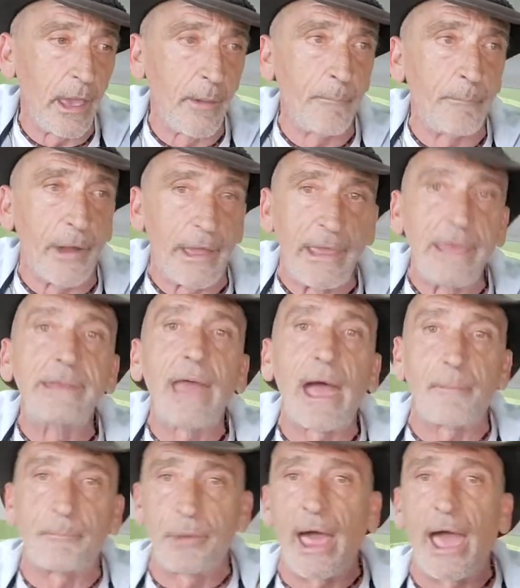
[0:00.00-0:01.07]
But in
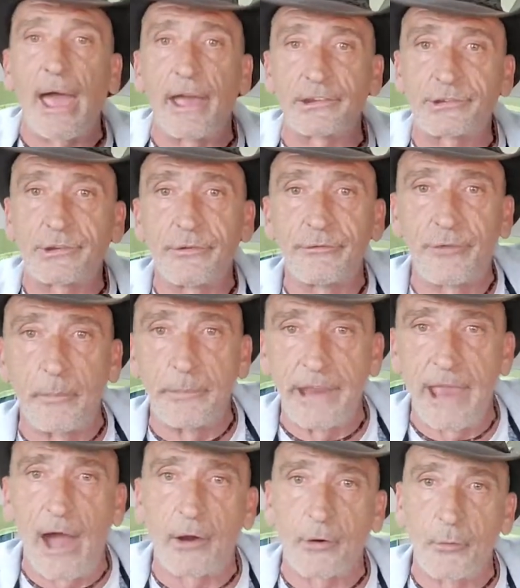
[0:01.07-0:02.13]
that blast from
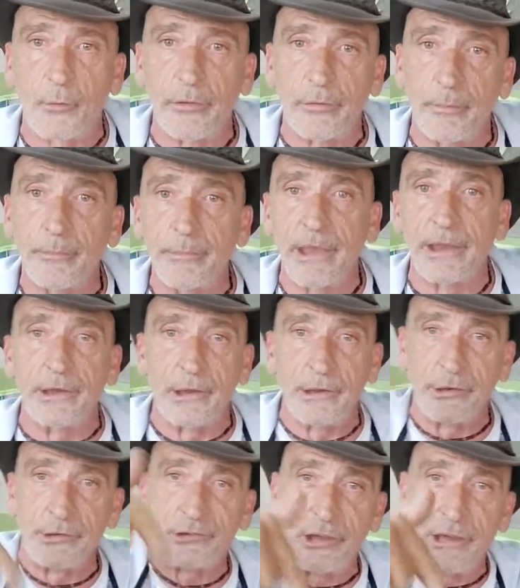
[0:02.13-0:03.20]
the algorithm, and
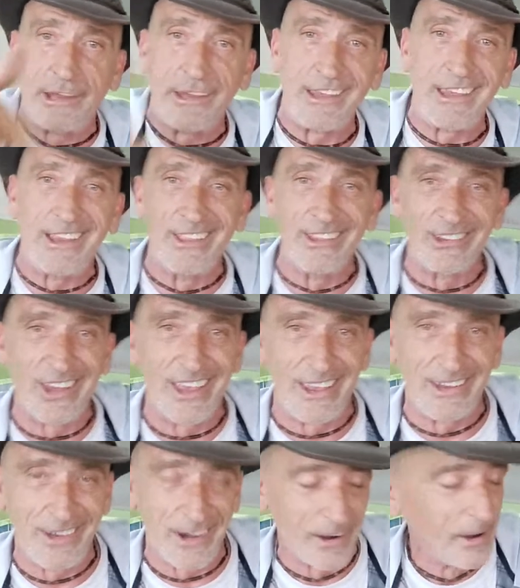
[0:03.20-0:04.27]
you see Hila's
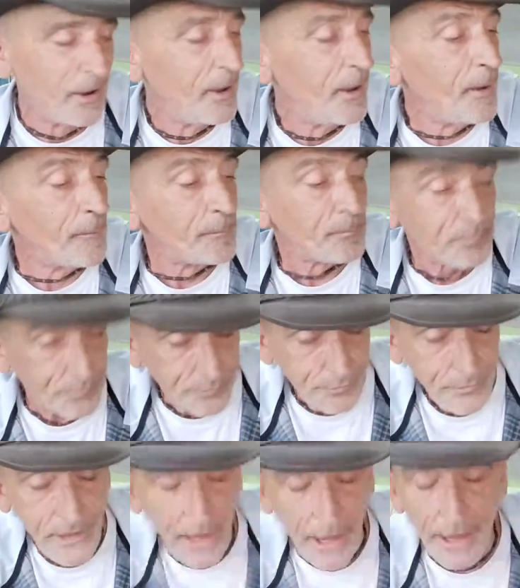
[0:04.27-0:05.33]
head there,
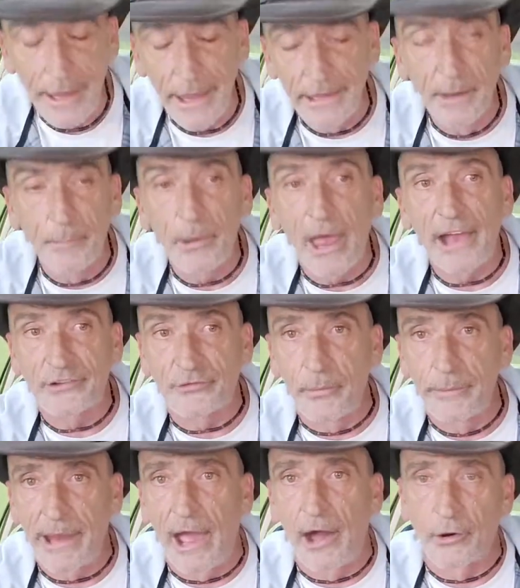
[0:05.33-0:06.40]
in the blast
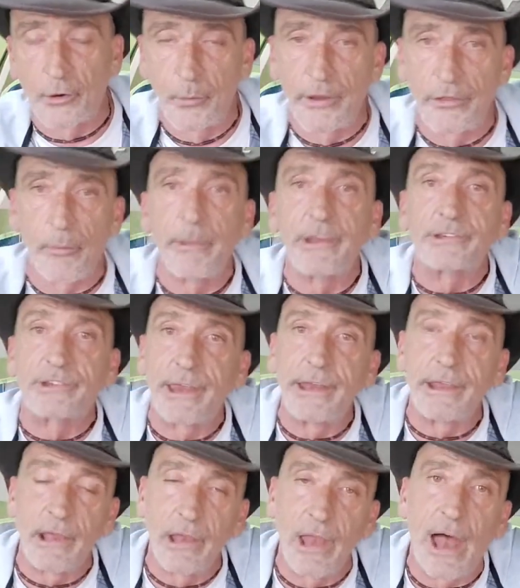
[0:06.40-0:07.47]
from the algorithm,
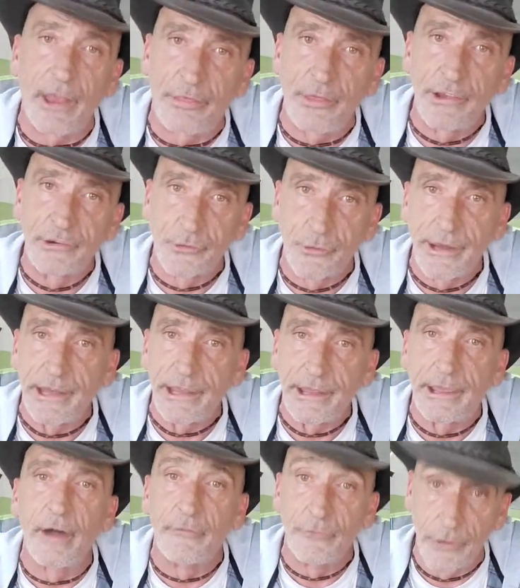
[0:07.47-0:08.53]
it's getting, a lot of things are
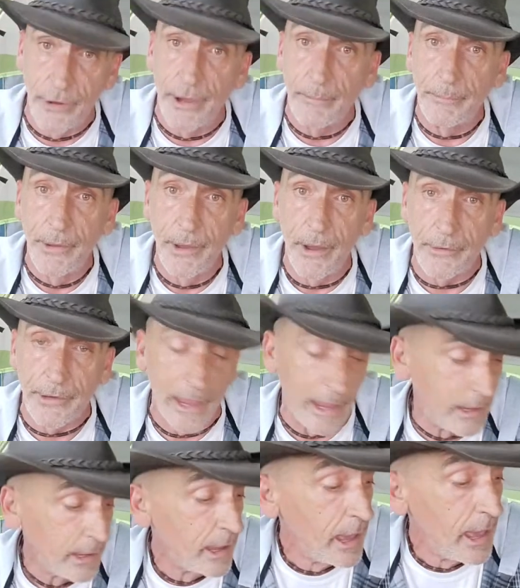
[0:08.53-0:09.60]
getting covered up,
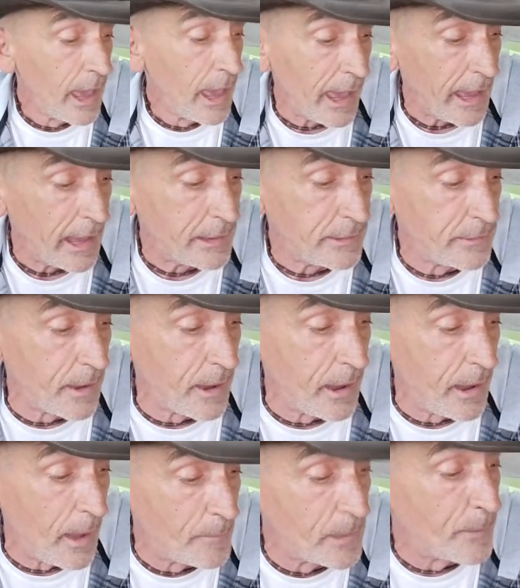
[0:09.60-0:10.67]
okay? And
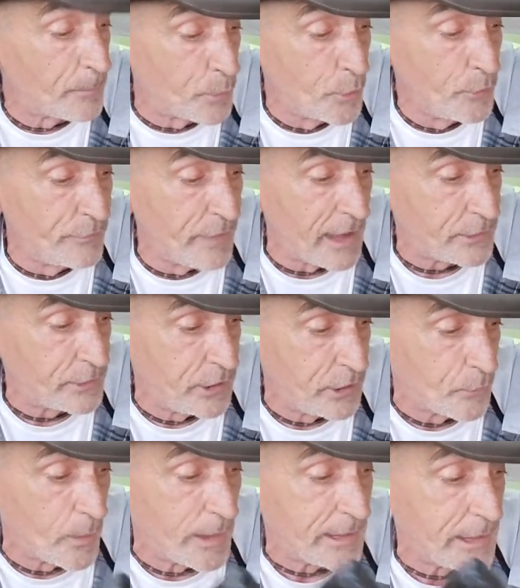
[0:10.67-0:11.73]
I'm going to prove that to
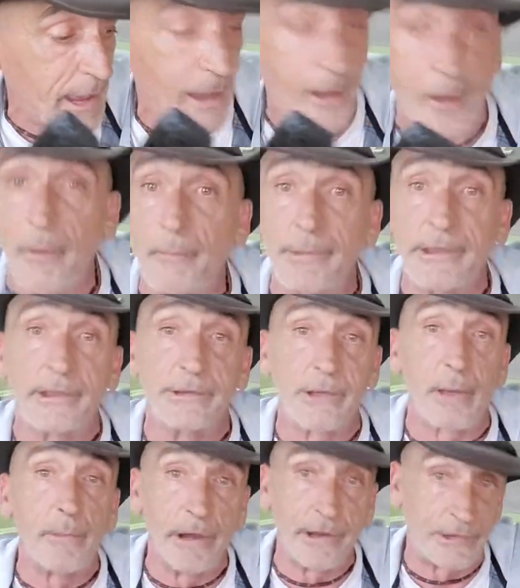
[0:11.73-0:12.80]
you right now, because
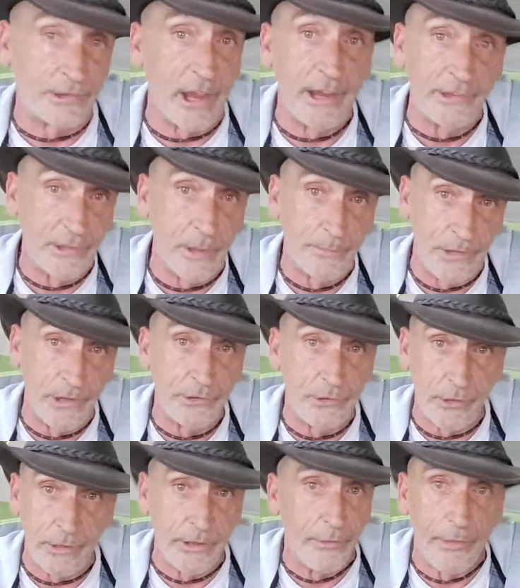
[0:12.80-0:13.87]
I'm going to say something
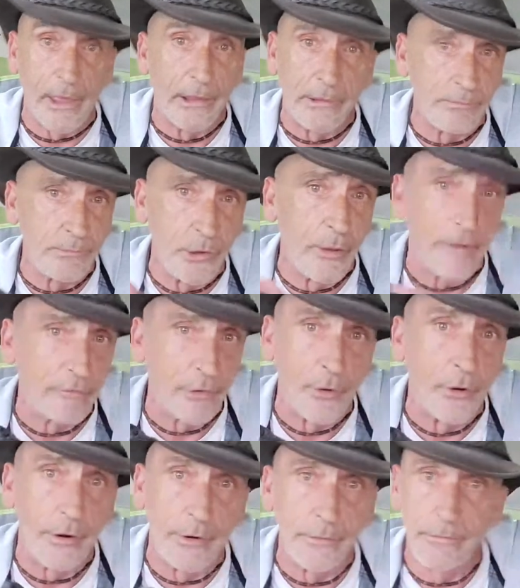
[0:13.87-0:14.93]
to you that you haven't
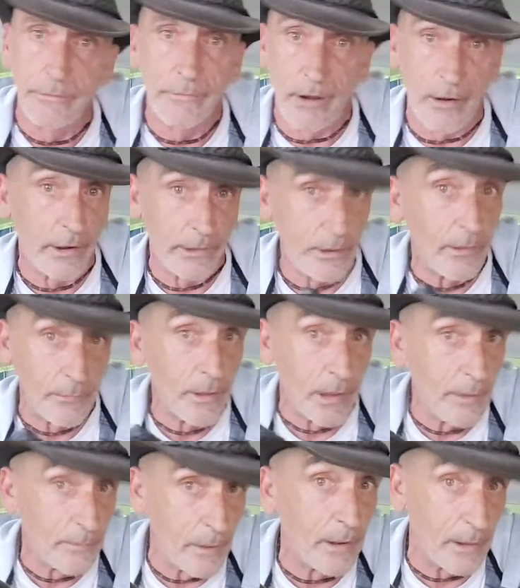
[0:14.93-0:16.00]
heard, all right? Yeah, I mean,
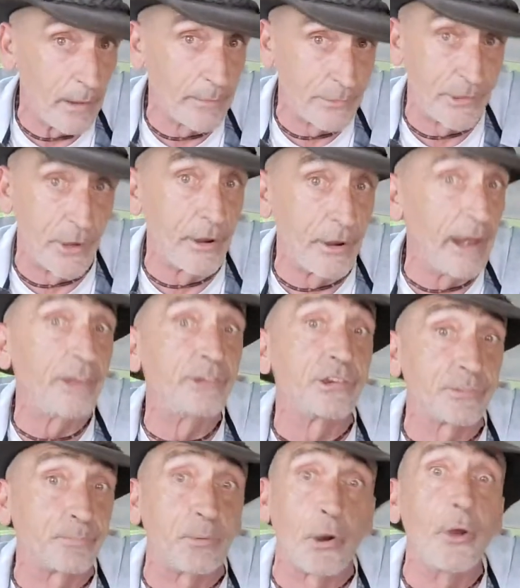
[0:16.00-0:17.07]
I'm serious, and it
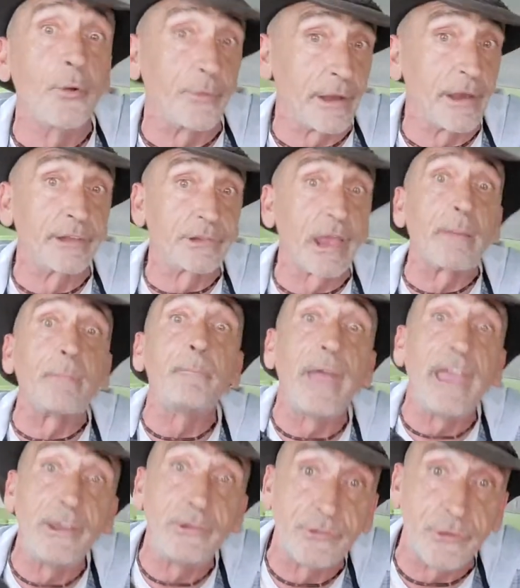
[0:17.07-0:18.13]
just broke, and it's like
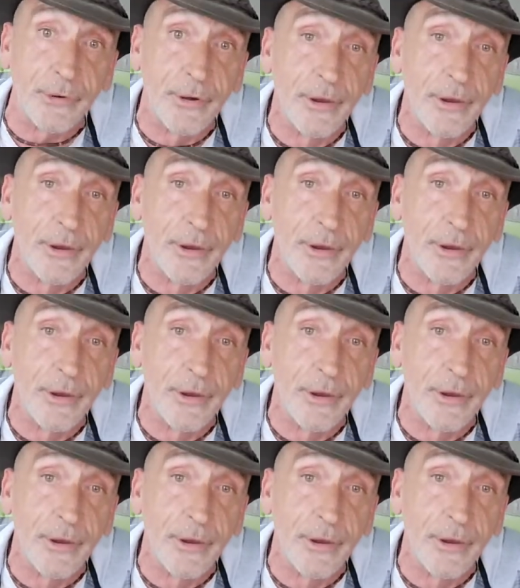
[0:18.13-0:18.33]
major.